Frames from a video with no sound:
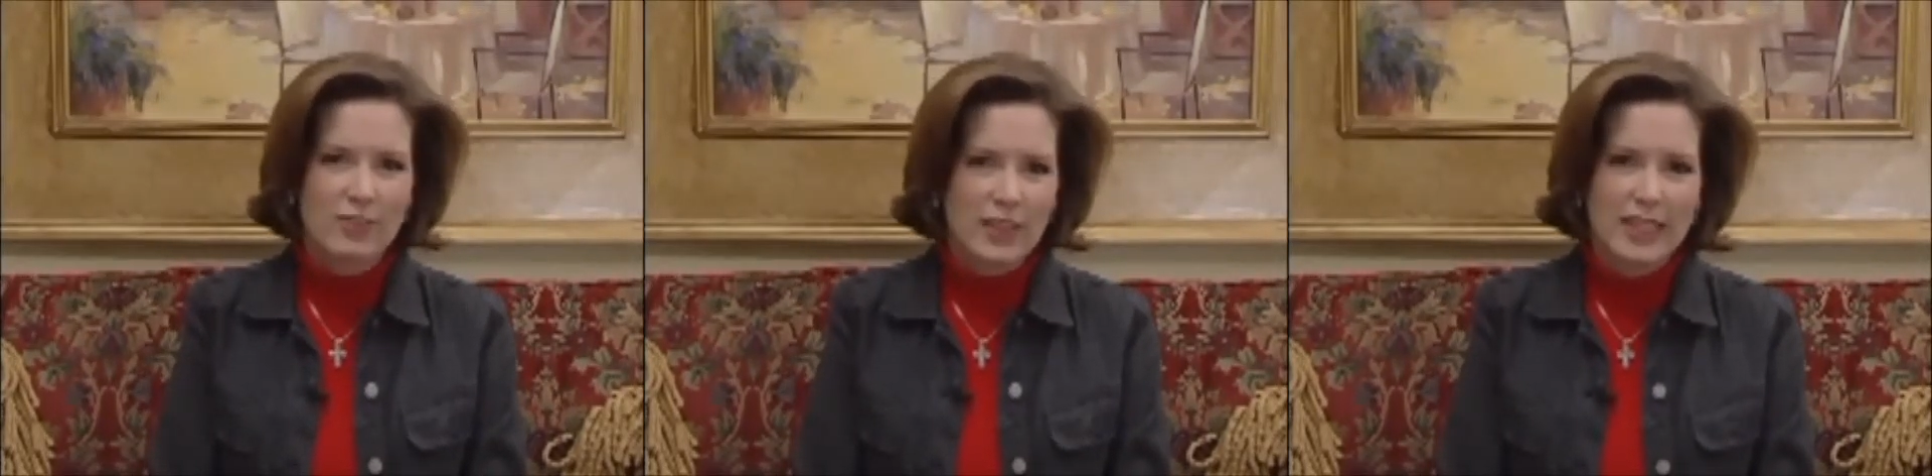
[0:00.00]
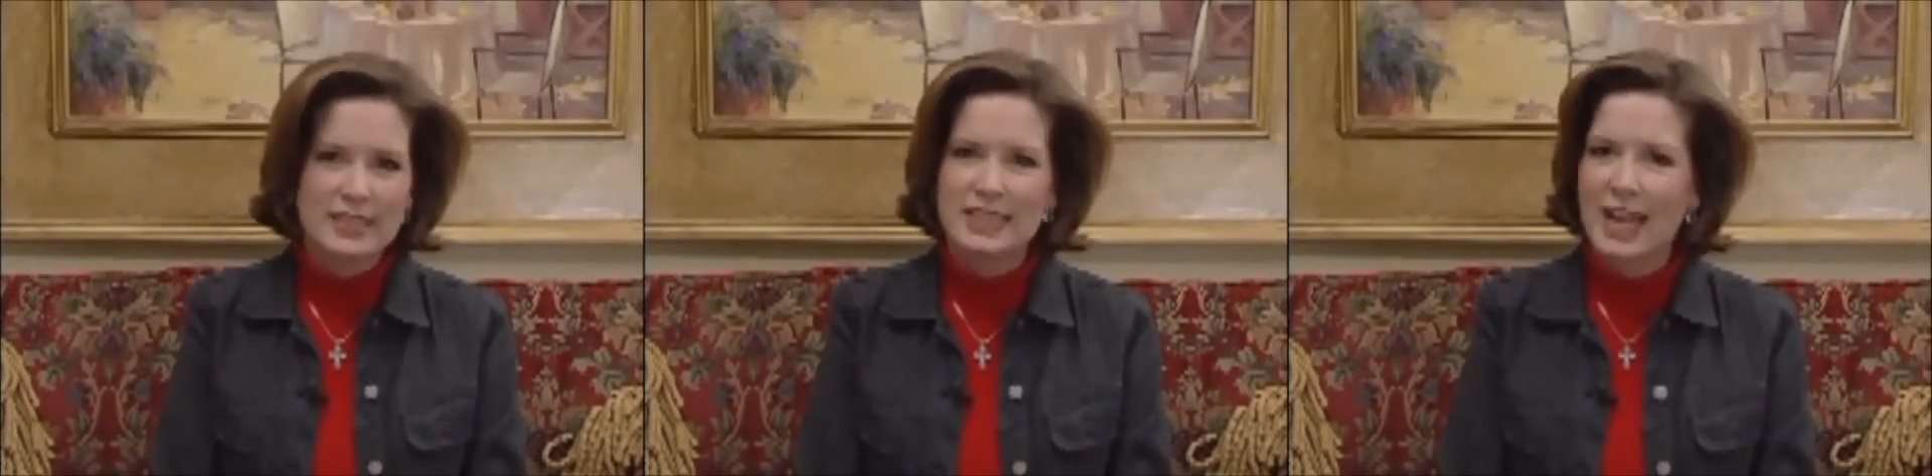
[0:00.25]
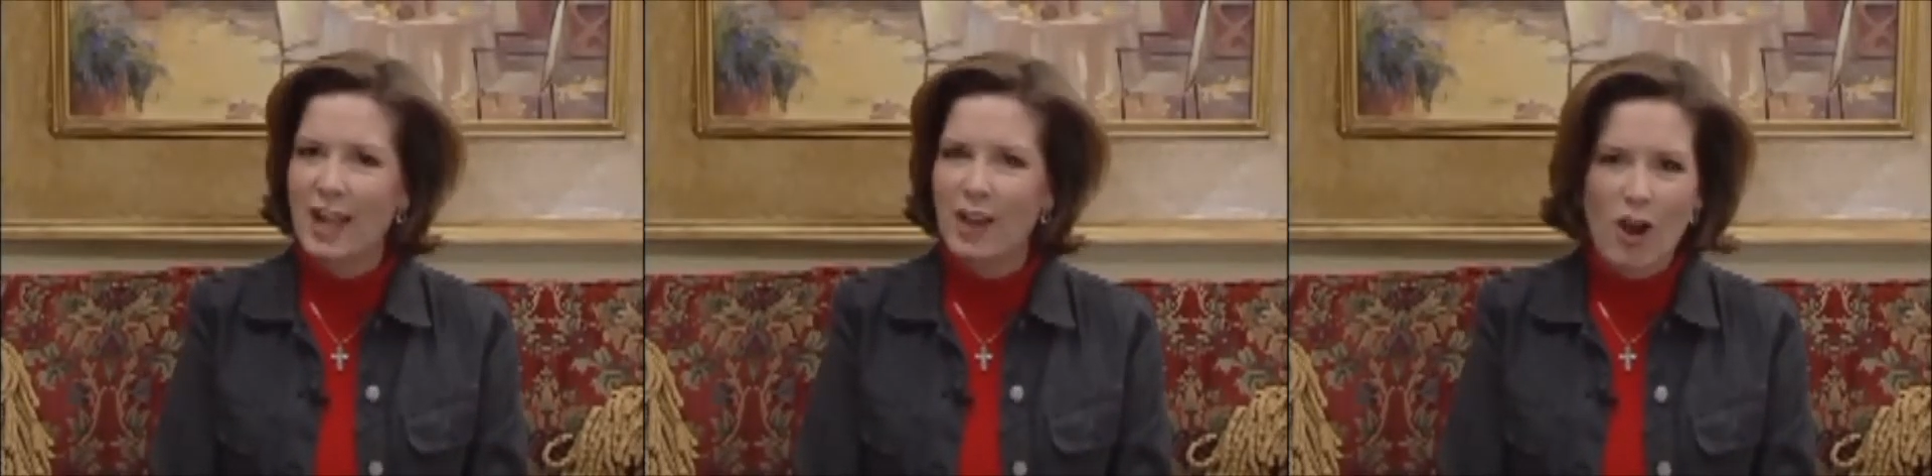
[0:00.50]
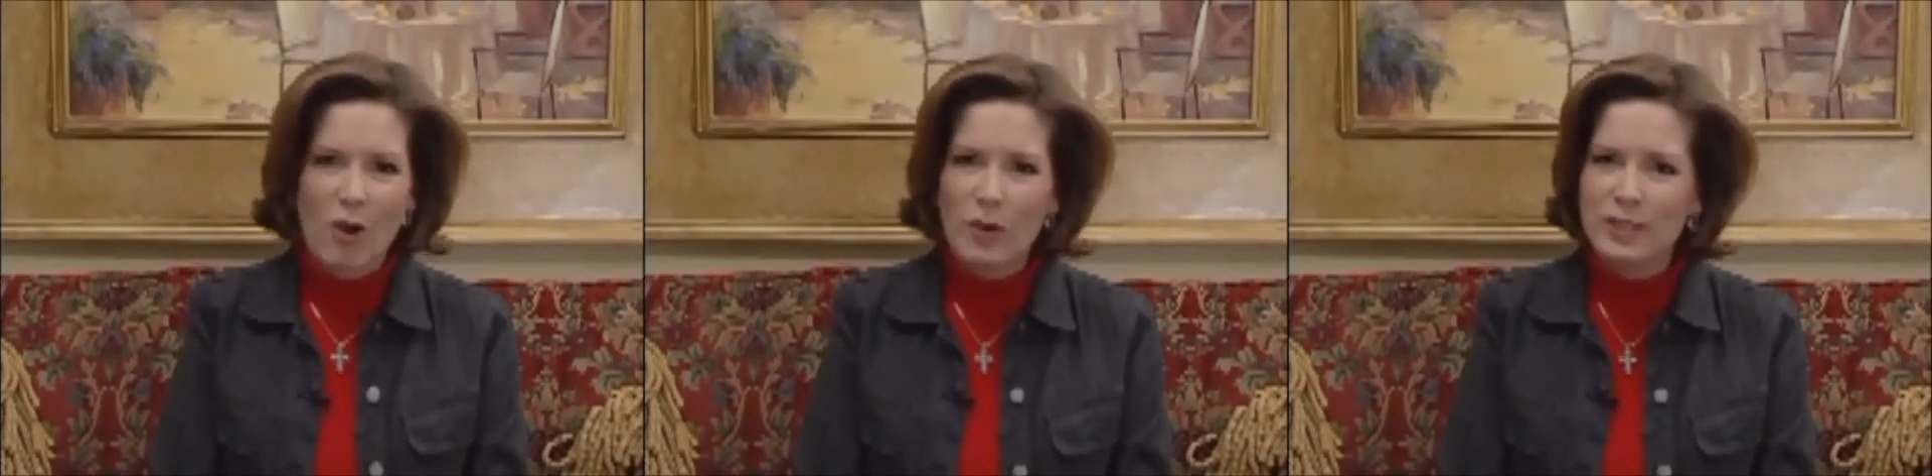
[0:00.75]
things that I'd
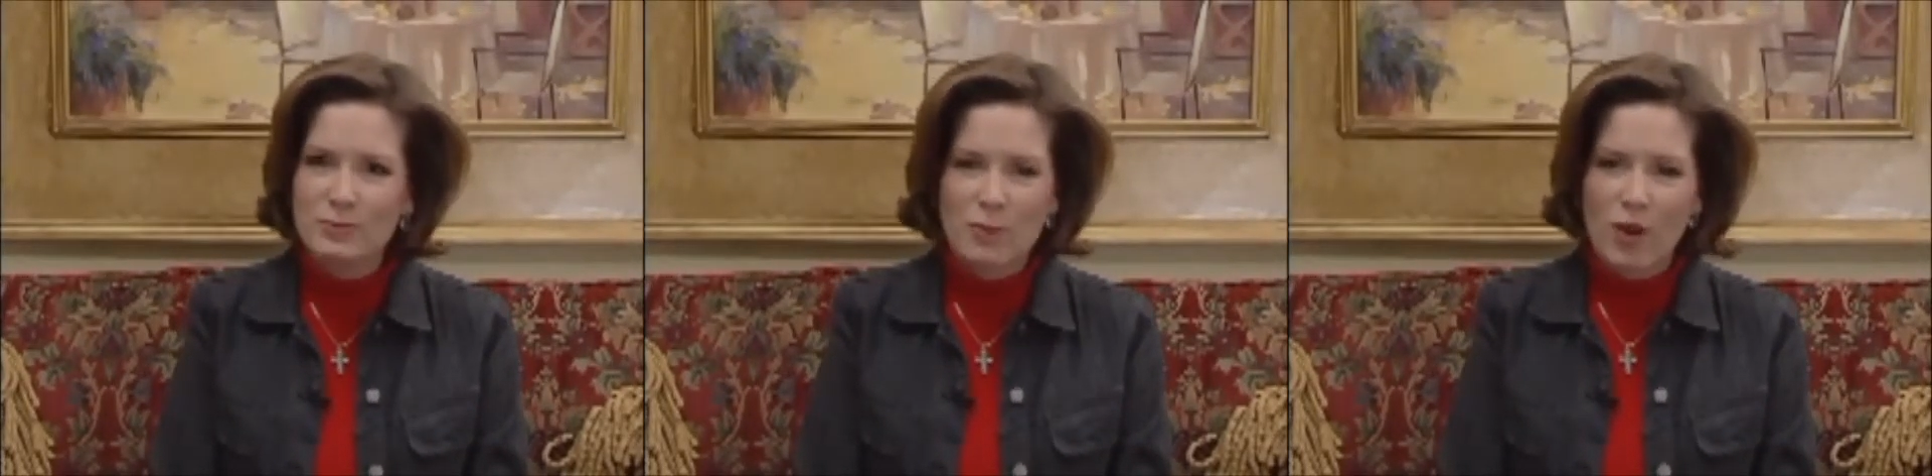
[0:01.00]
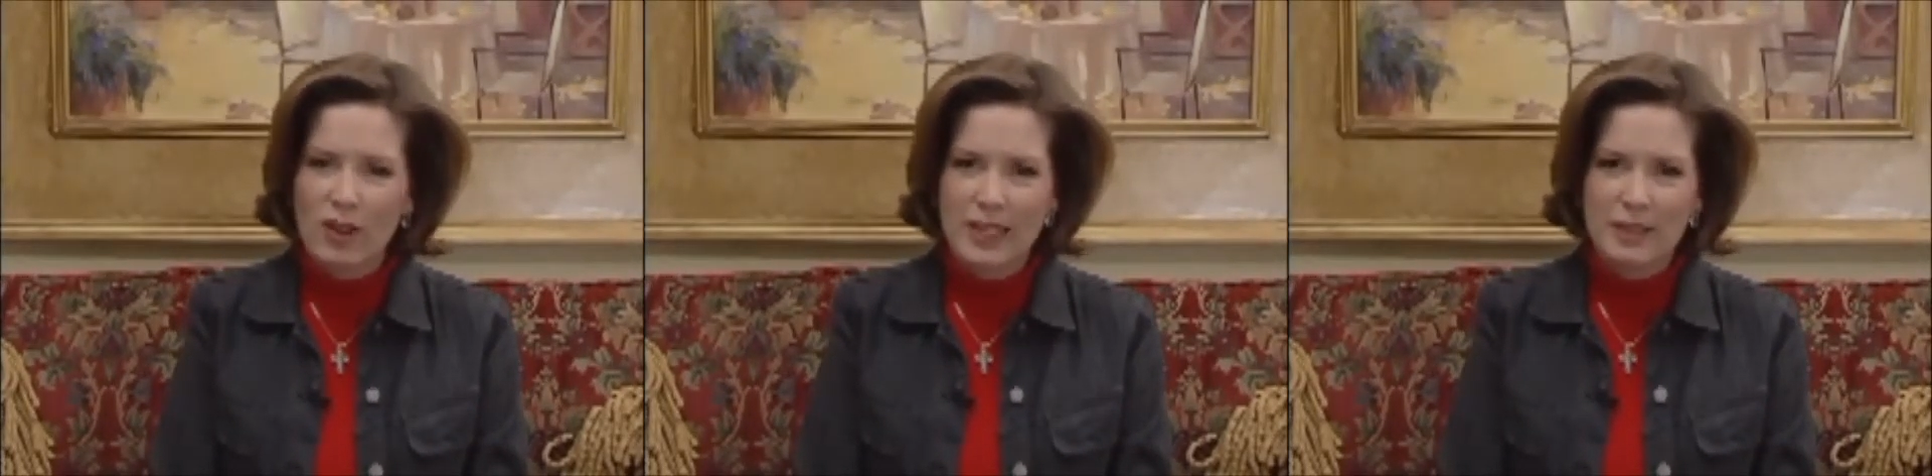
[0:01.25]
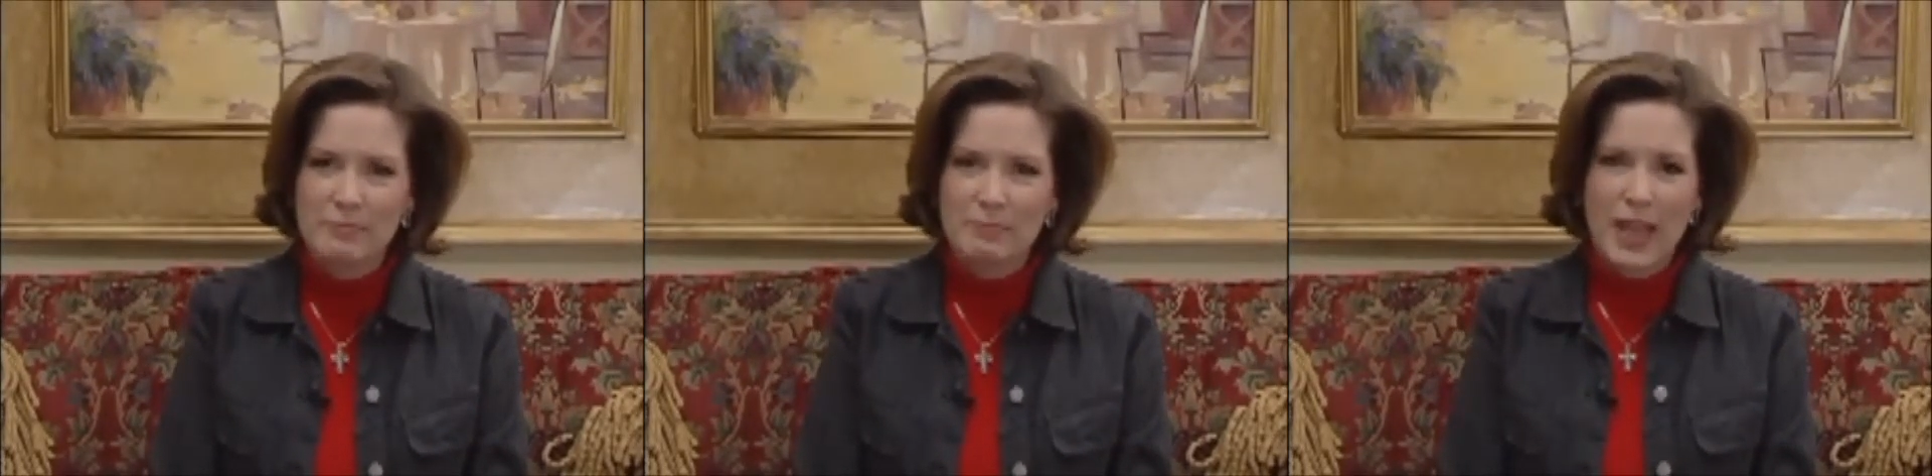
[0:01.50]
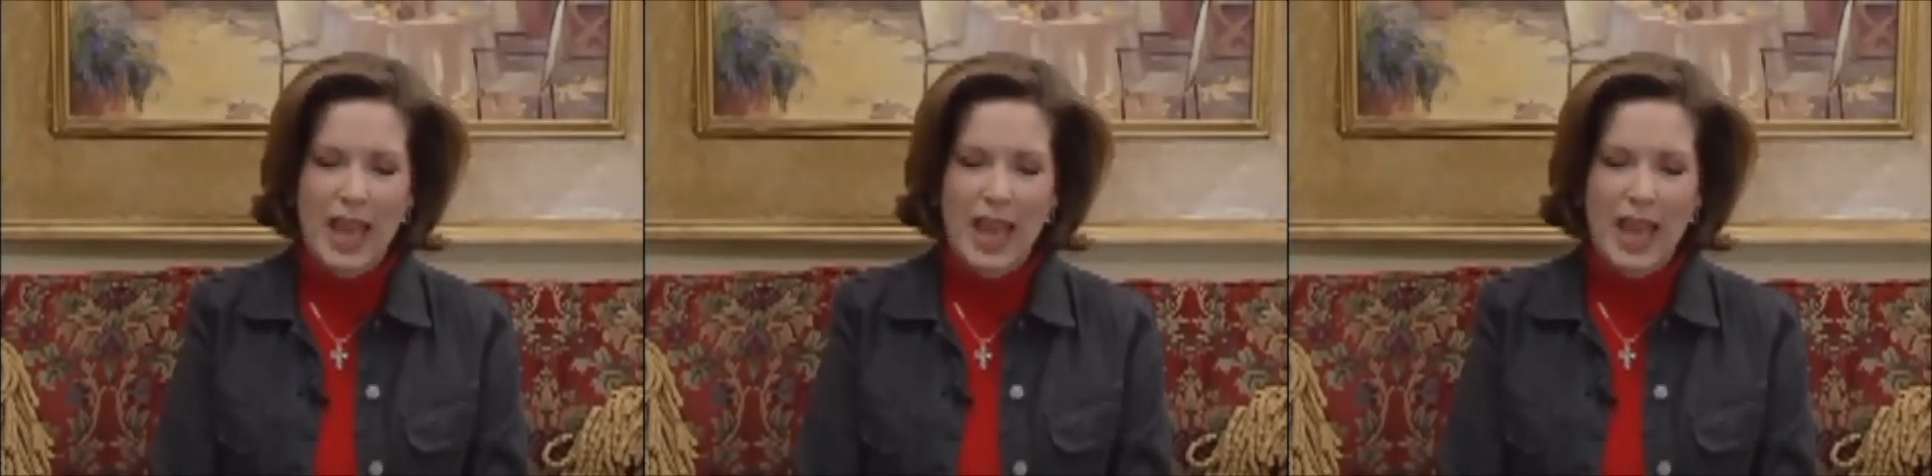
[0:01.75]
always wanted.